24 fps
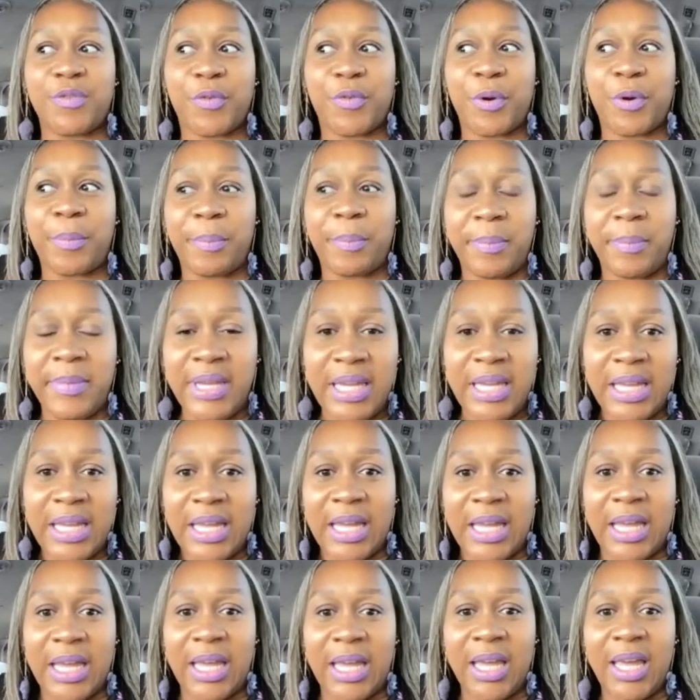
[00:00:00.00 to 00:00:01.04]
for
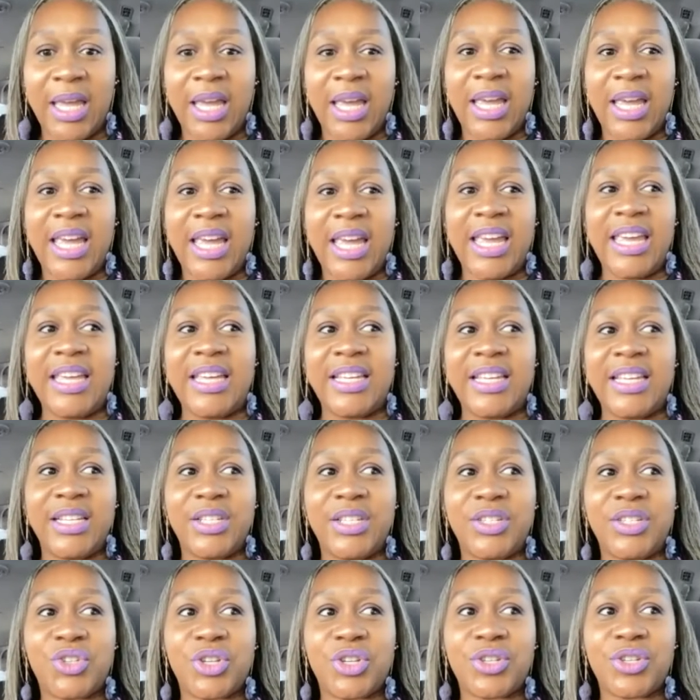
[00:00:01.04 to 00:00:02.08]
me
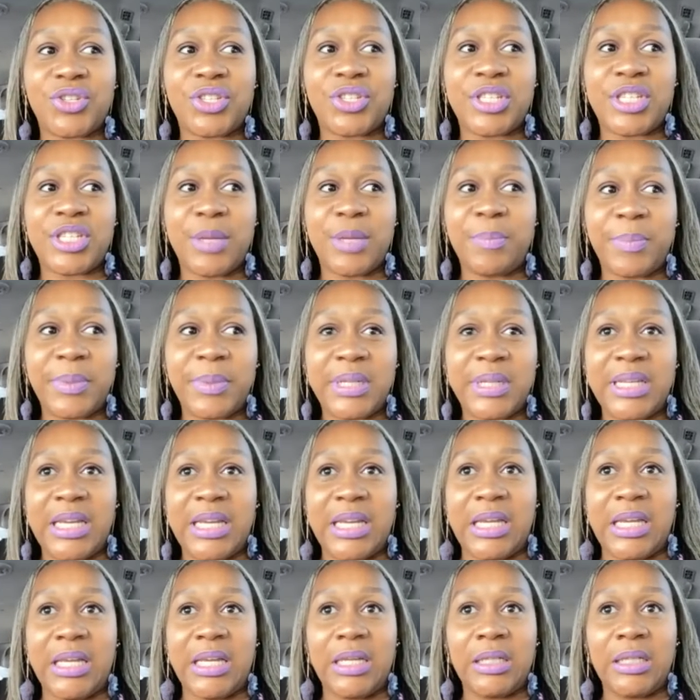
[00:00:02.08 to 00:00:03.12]
is
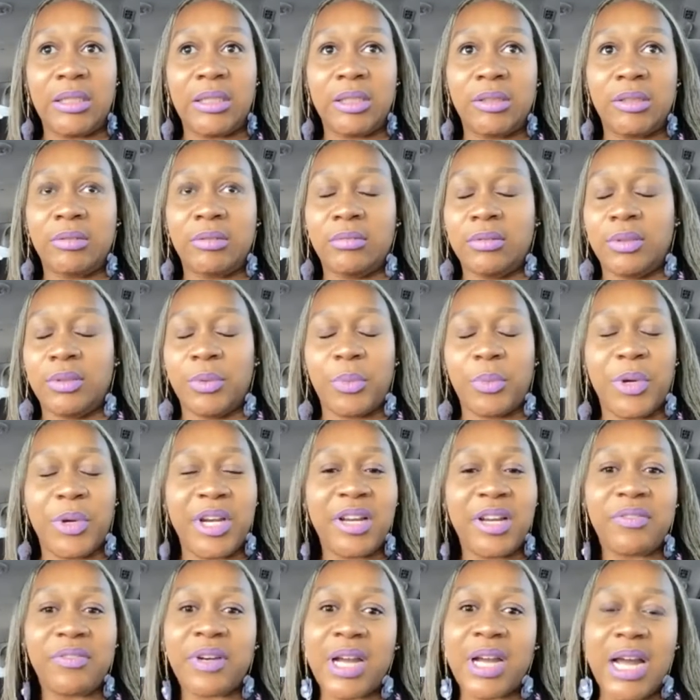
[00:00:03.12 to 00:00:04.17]
simply
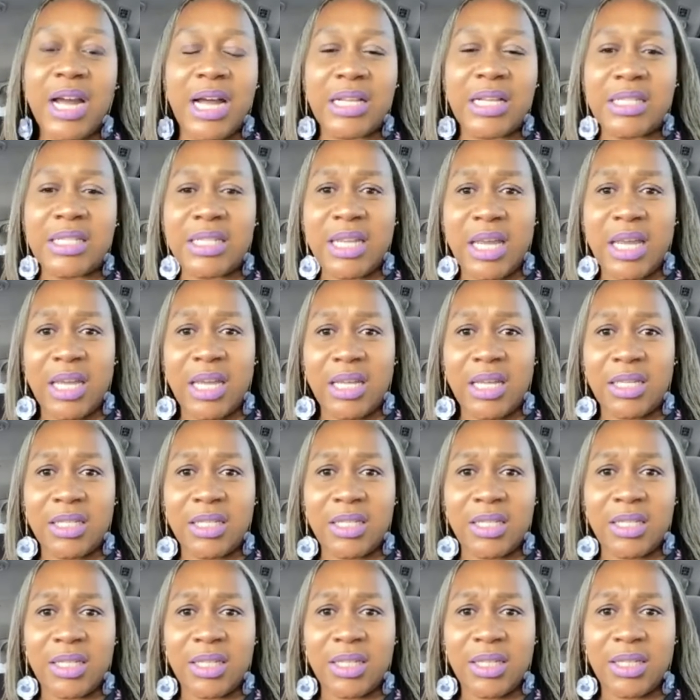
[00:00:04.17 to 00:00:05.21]
whatever God
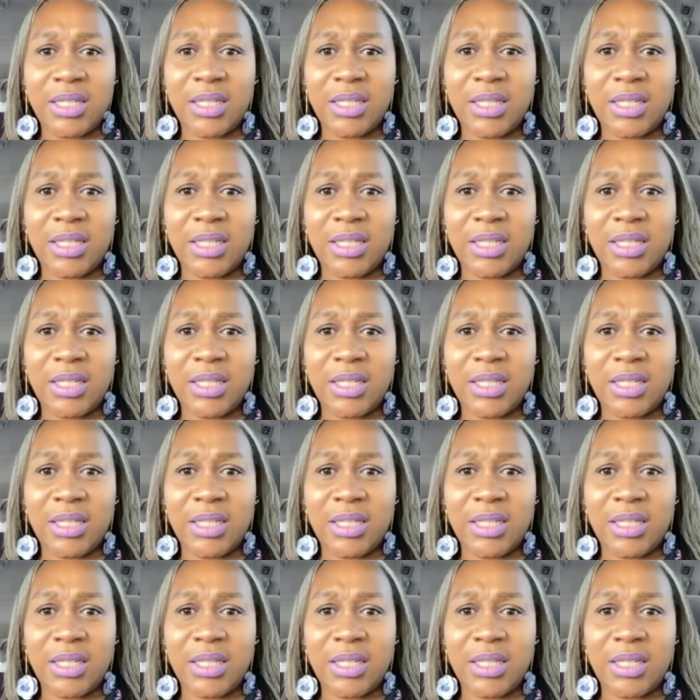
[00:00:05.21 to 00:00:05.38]
says,